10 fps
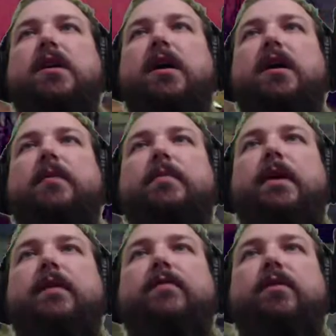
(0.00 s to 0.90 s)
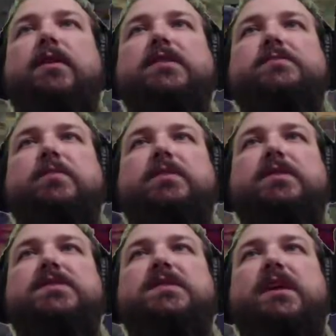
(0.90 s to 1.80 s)
I've already explored
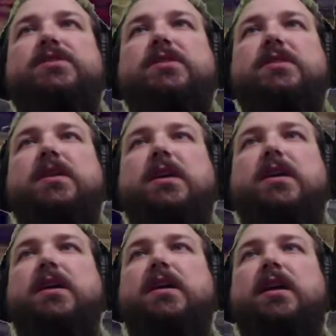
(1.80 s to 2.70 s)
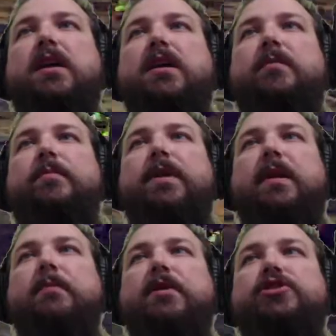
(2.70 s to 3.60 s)
this station, but
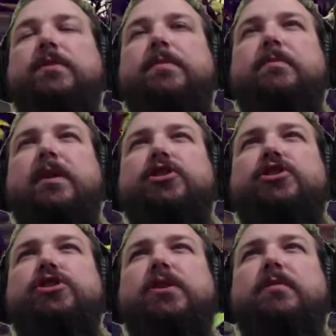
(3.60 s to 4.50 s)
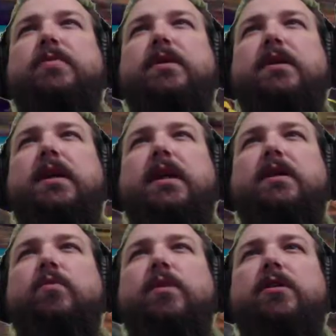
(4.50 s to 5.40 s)
I'm going to jump in my ship
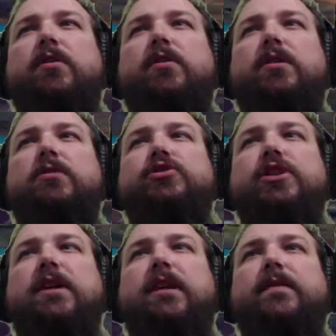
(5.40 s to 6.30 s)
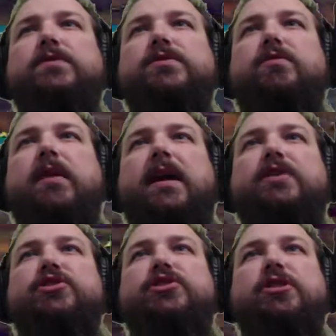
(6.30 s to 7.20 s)
and we are going to go check out those
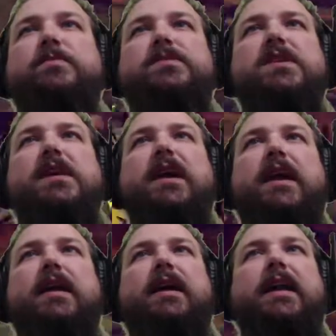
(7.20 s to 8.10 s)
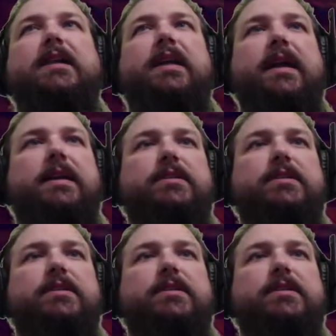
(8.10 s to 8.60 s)
crashed ships. Kind of got like a